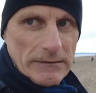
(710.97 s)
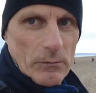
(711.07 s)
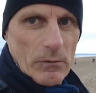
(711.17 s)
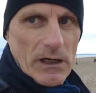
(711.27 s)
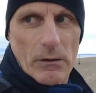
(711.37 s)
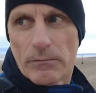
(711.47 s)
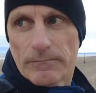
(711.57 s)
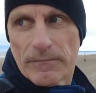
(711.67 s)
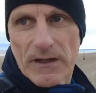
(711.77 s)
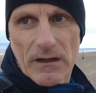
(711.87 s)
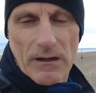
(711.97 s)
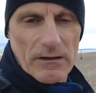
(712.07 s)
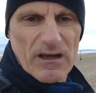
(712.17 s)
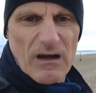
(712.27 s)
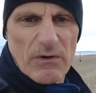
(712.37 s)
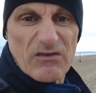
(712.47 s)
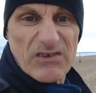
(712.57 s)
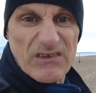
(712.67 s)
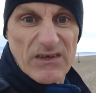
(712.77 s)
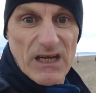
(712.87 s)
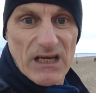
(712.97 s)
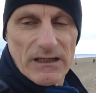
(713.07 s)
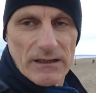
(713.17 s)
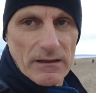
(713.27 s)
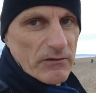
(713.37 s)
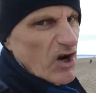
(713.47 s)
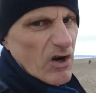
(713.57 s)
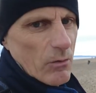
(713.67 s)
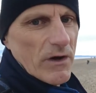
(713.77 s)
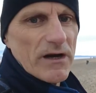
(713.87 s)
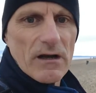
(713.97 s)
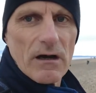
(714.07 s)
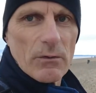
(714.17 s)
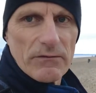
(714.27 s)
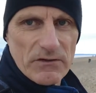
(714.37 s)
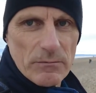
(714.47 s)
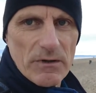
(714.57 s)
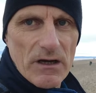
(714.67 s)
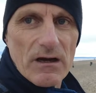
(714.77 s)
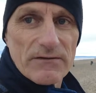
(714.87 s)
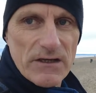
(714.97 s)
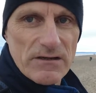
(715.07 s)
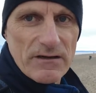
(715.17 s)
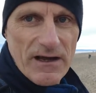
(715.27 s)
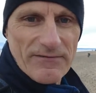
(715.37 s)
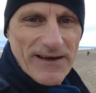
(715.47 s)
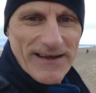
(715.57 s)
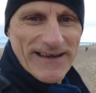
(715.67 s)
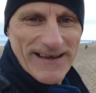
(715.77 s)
Wow, I think I'm on 15. I've got a long way to go even to be half decent on that.